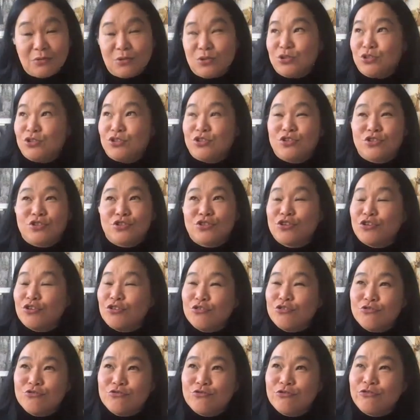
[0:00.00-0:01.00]
I was
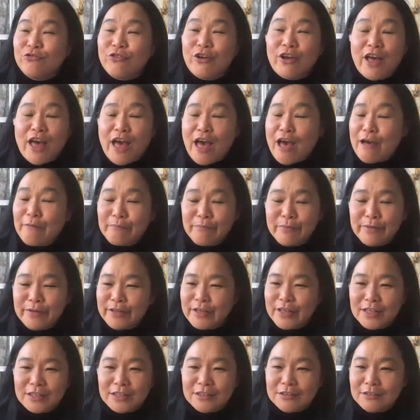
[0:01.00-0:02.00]
so
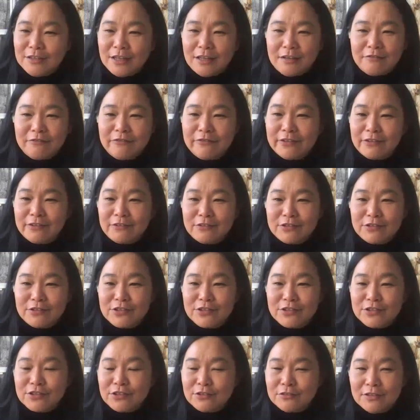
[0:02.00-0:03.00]
happy and, and felt
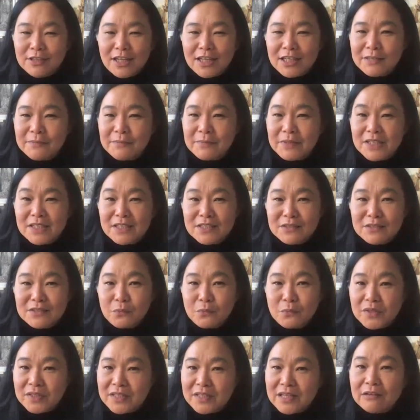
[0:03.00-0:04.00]
so lucky because
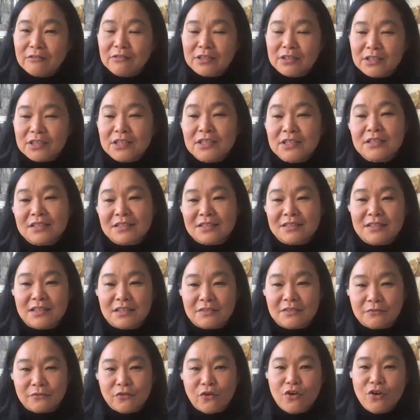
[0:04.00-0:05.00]
without the,
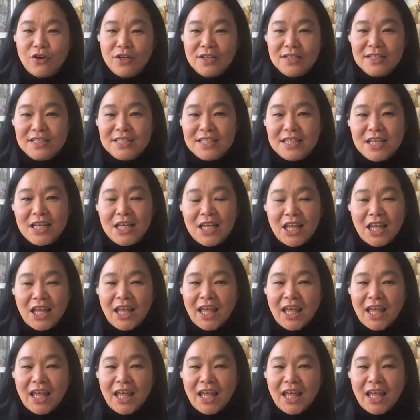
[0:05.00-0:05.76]
the voice,